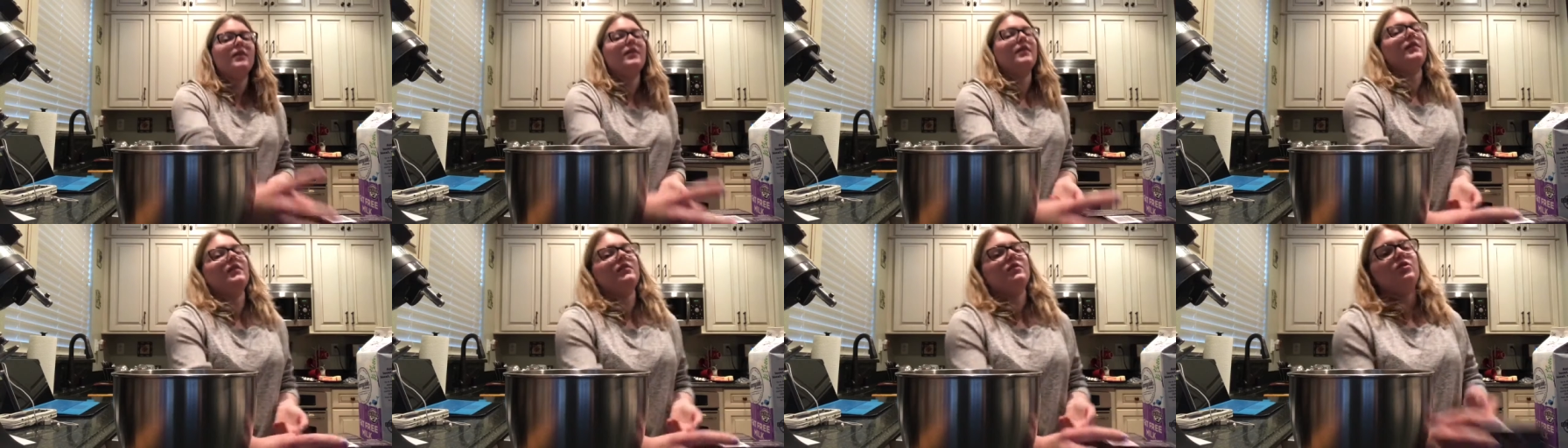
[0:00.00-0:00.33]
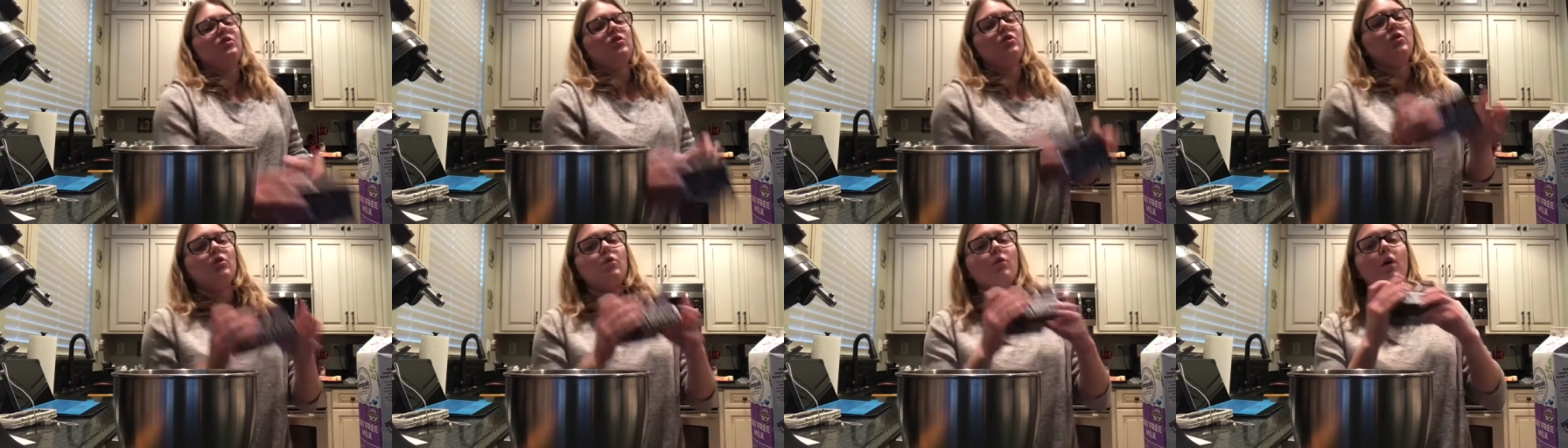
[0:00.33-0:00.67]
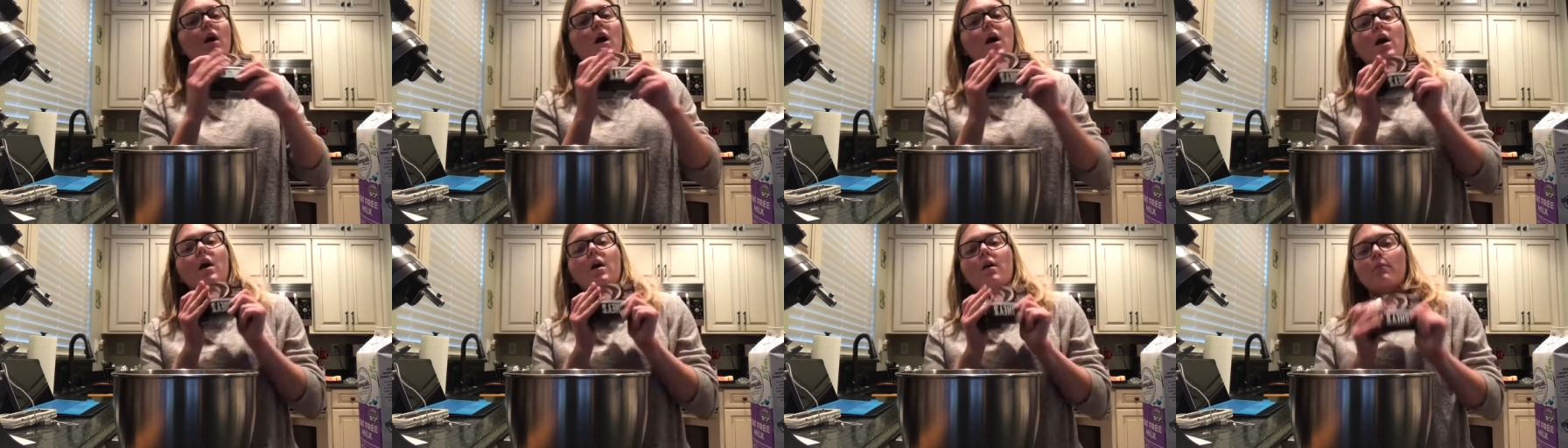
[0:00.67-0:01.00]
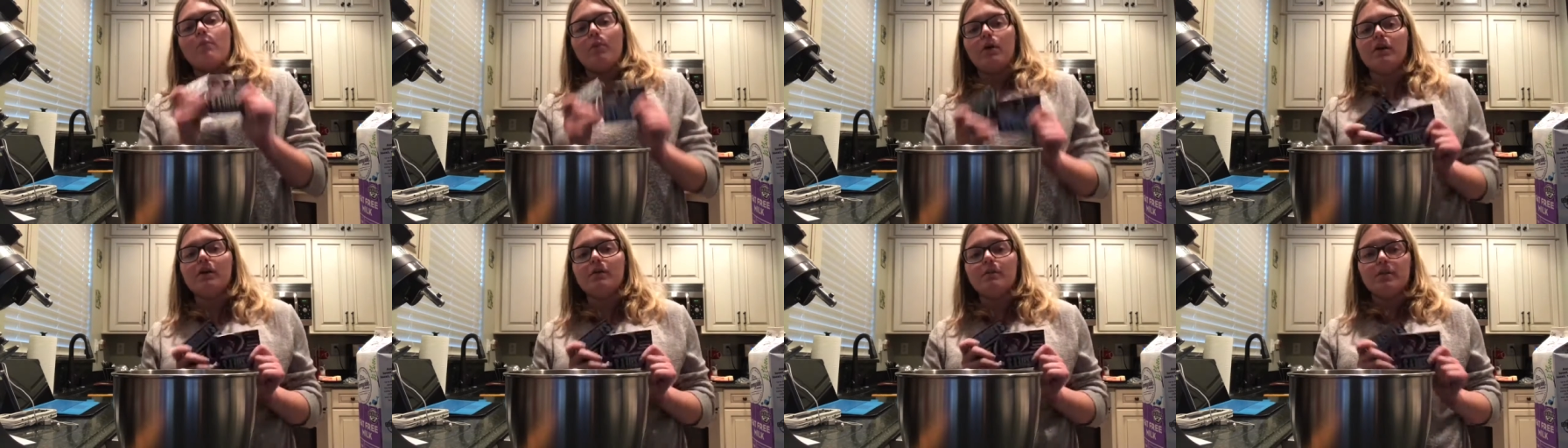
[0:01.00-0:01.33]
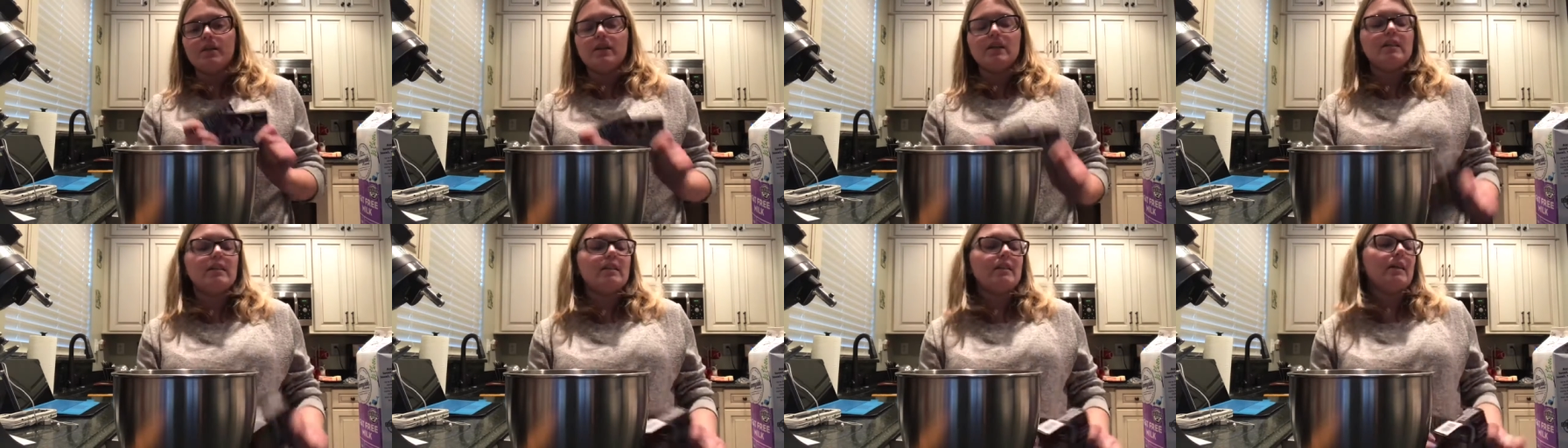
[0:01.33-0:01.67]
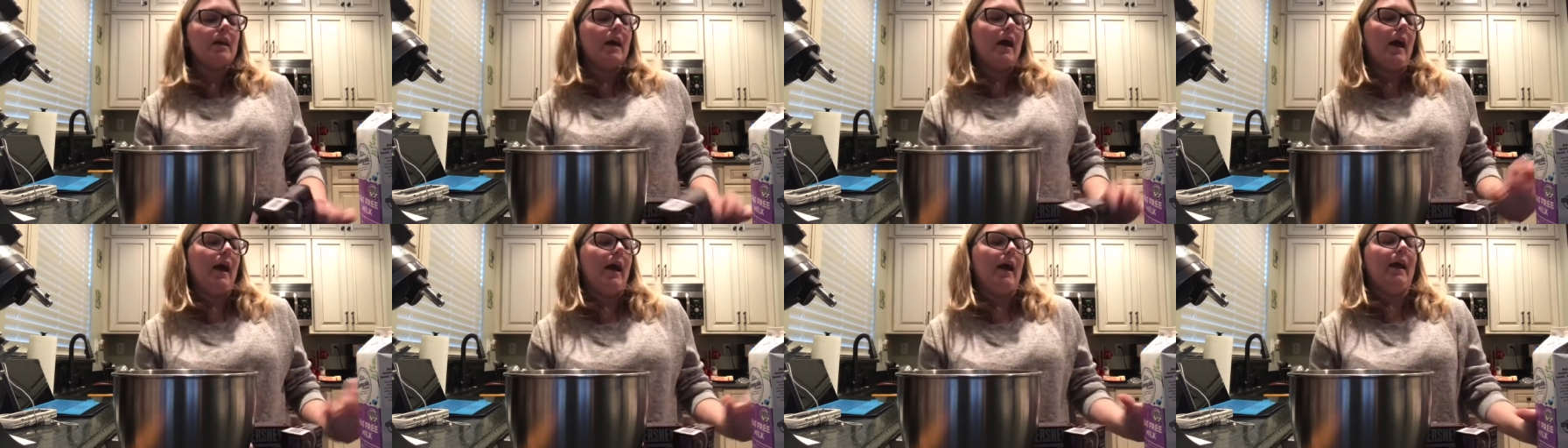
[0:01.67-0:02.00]
the 2 pudding mix
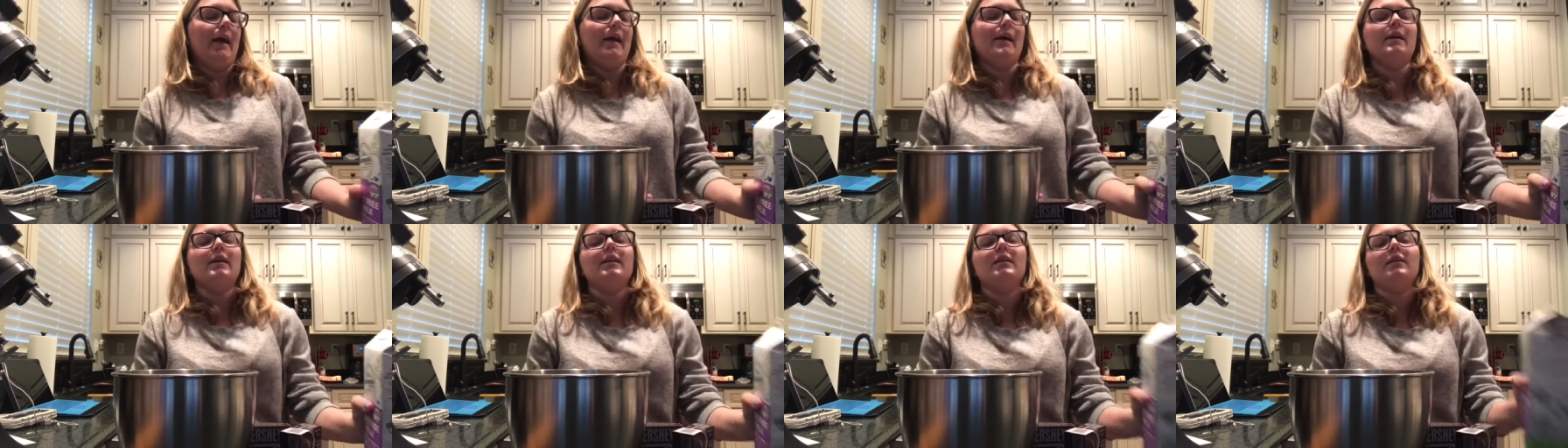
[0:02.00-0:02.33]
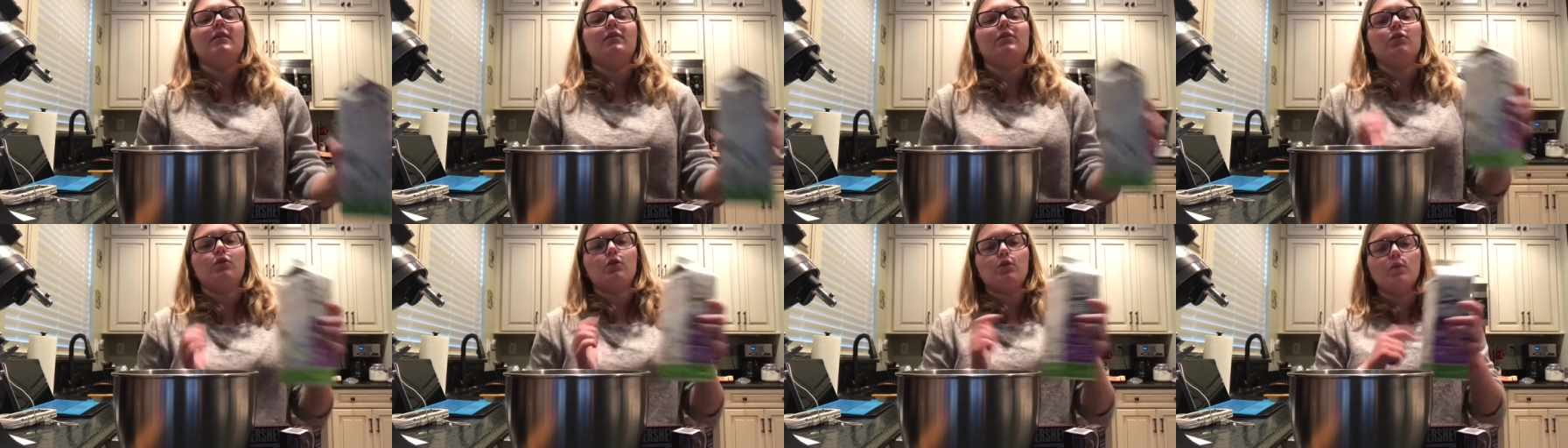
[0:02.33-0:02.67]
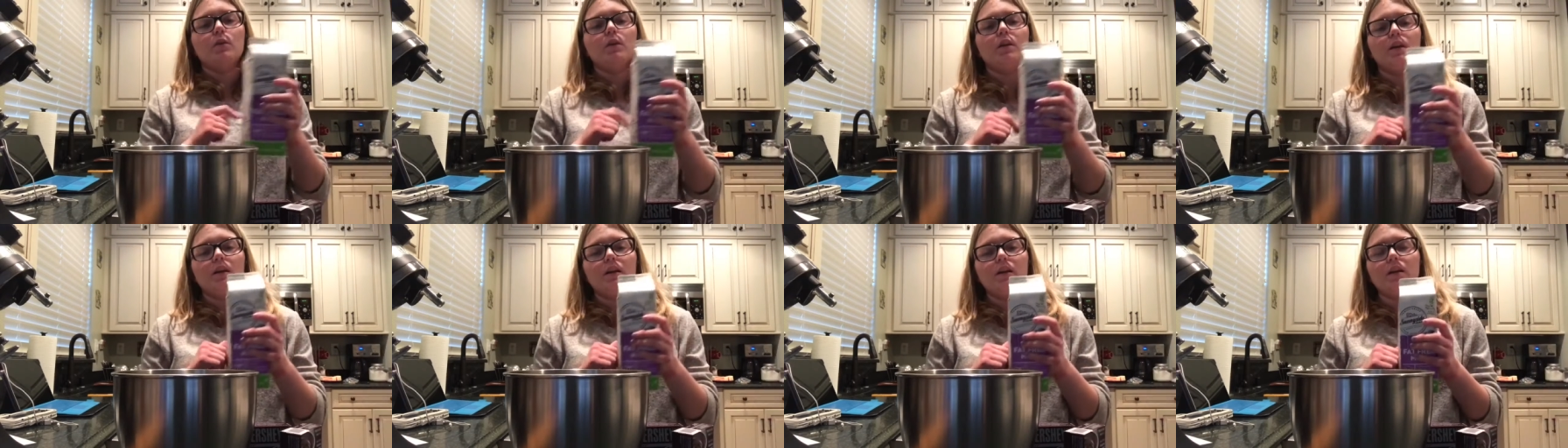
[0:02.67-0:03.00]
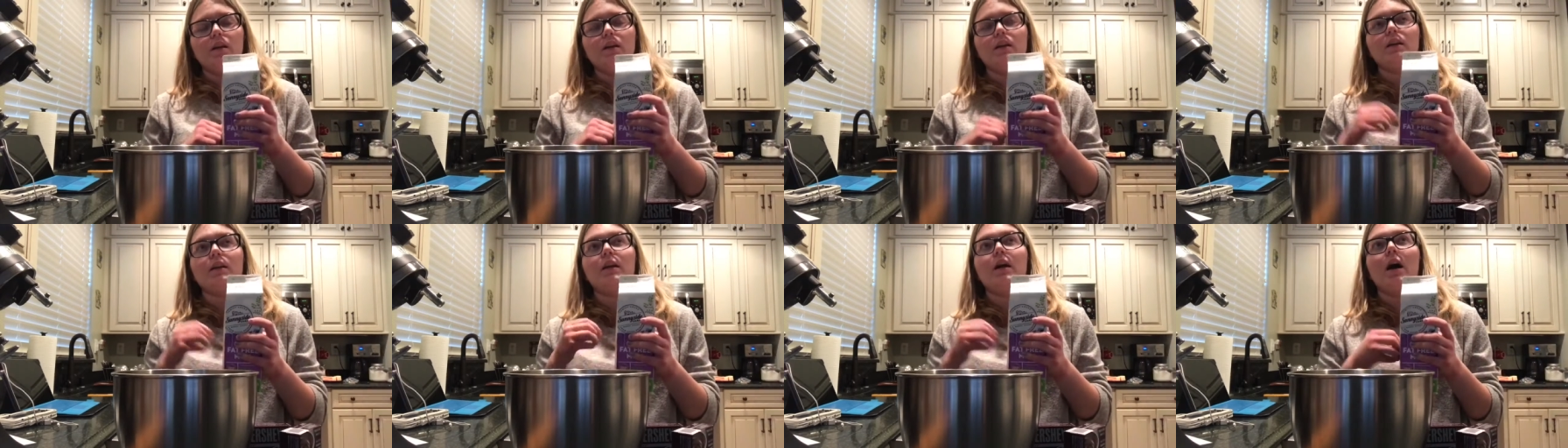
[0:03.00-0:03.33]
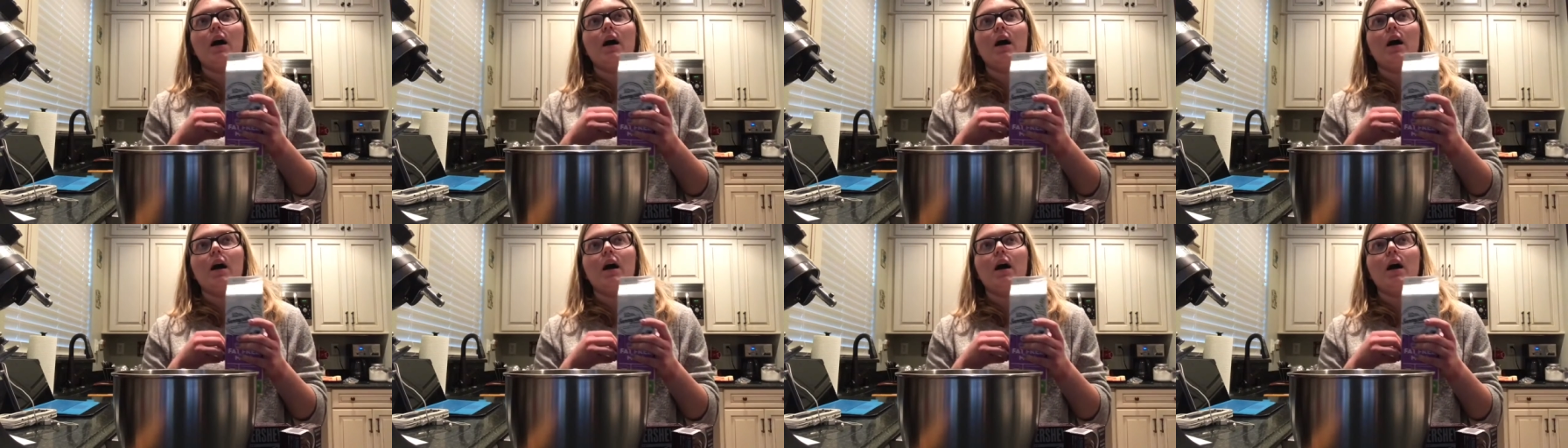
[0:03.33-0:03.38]
and 3